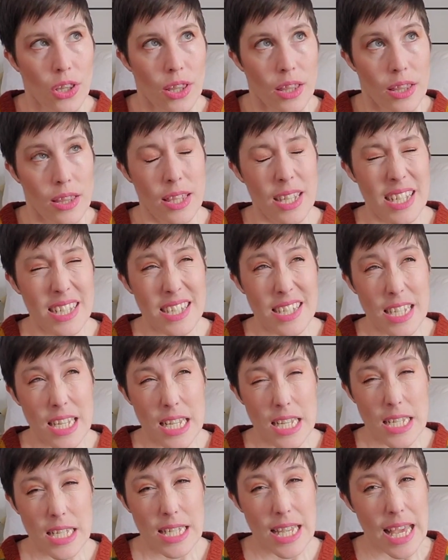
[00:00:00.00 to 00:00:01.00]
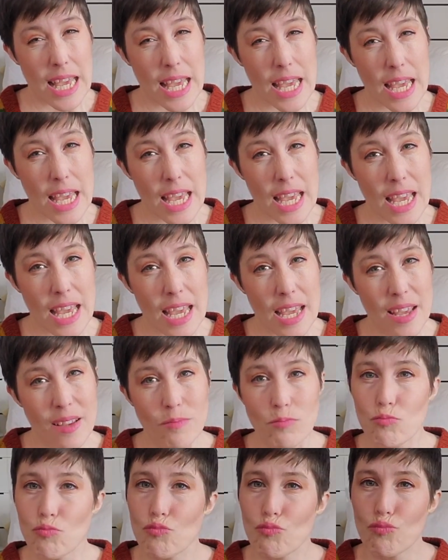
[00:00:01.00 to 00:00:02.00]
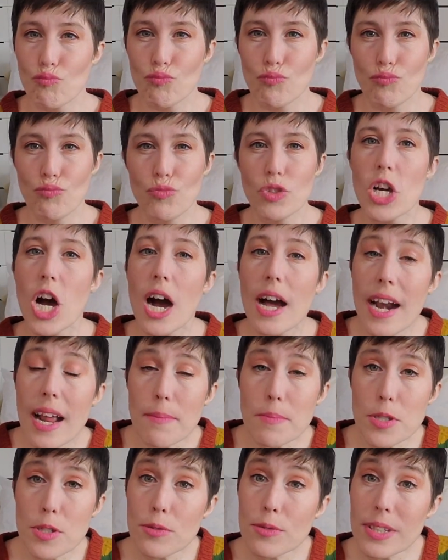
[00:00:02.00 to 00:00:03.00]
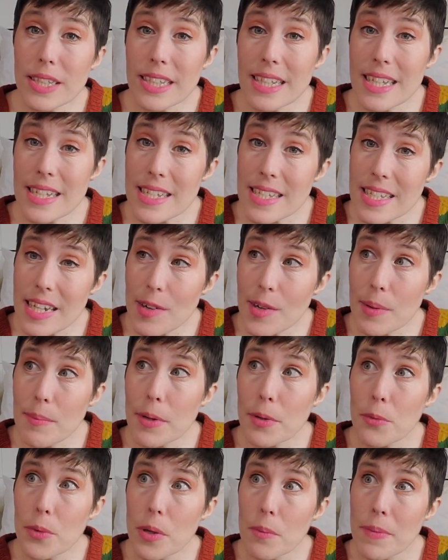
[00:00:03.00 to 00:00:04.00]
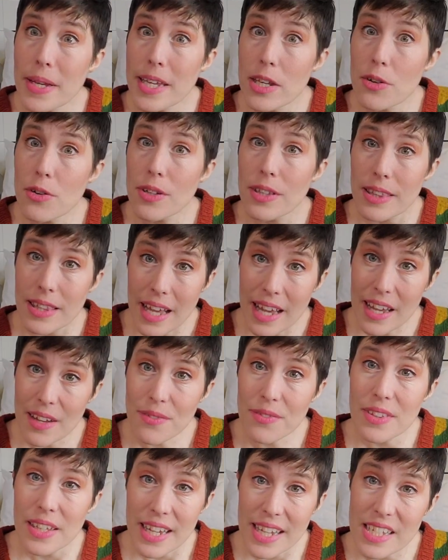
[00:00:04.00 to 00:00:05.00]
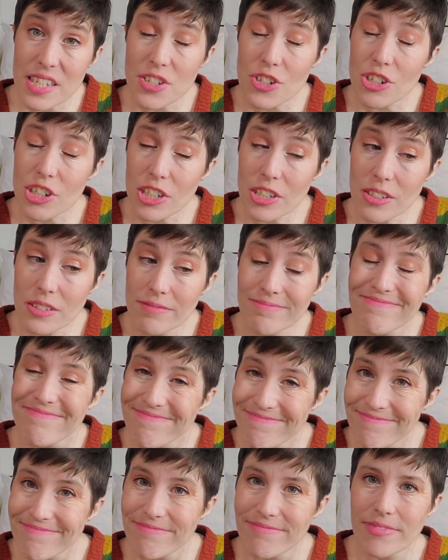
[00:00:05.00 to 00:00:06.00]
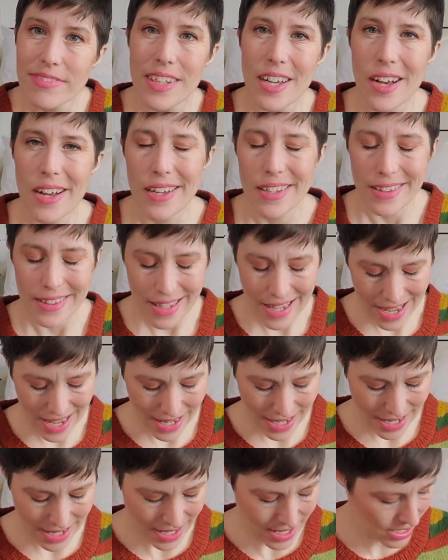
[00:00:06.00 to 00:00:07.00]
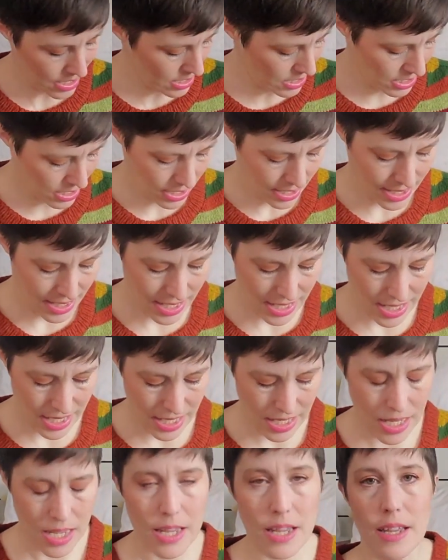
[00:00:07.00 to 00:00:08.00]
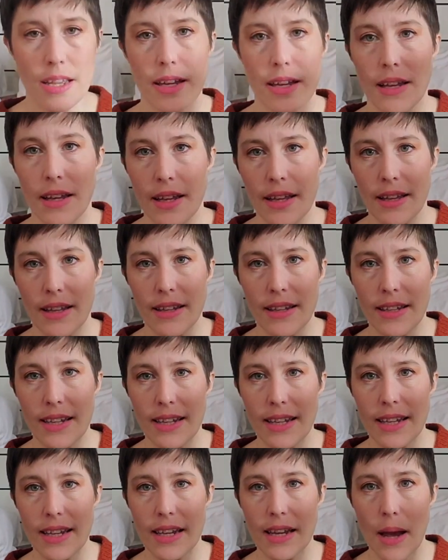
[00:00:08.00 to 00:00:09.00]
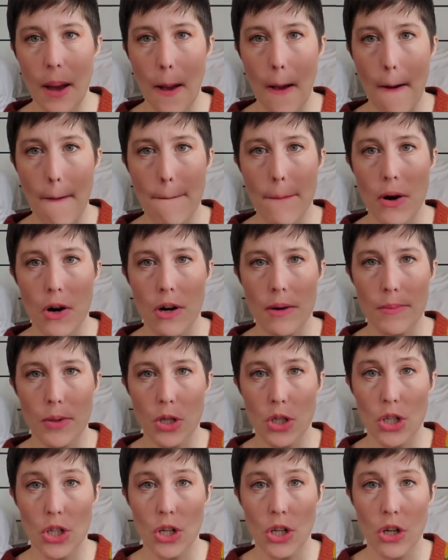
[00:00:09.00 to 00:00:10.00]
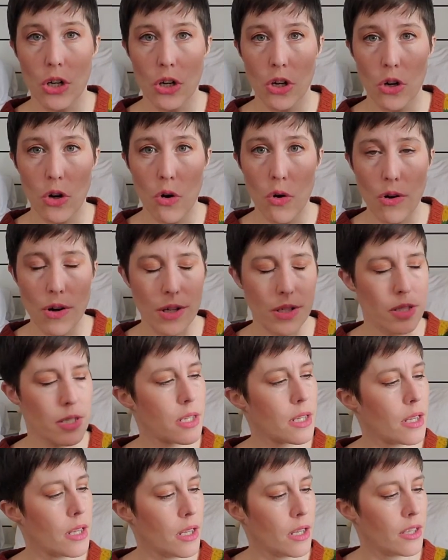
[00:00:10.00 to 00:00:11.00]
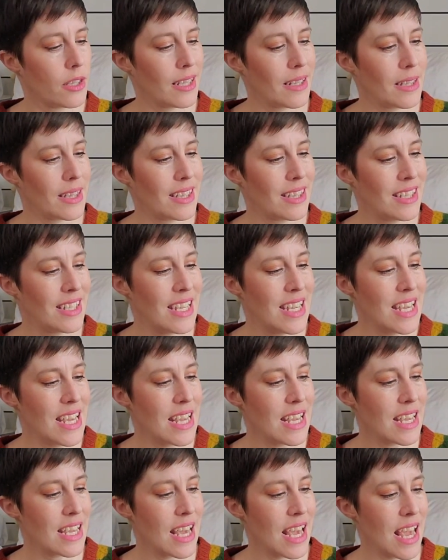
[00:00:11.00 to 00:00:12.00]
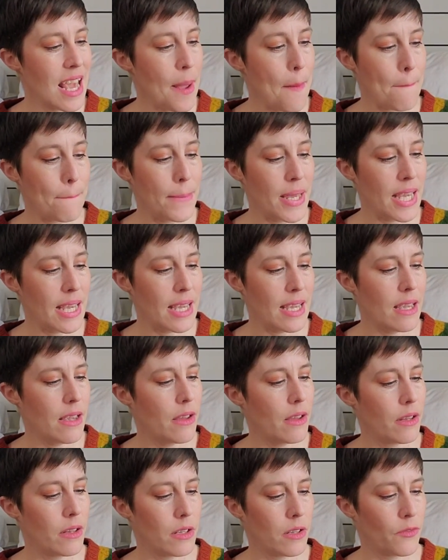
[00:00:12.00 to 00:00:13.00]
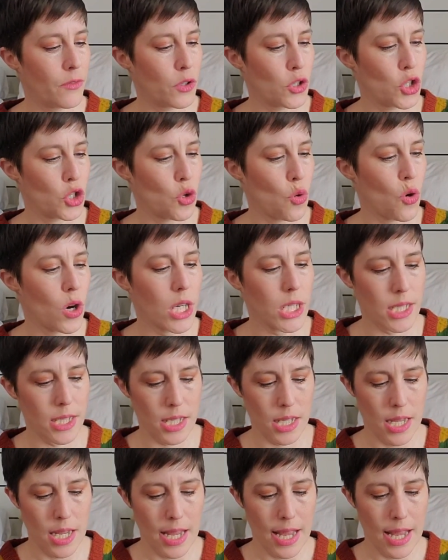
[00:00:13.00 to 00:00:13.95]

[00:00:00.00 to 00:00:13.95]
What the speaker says: this is a not absolutely necessary, but will make your life nicer. That is the knitting barber cords, the TKB for short.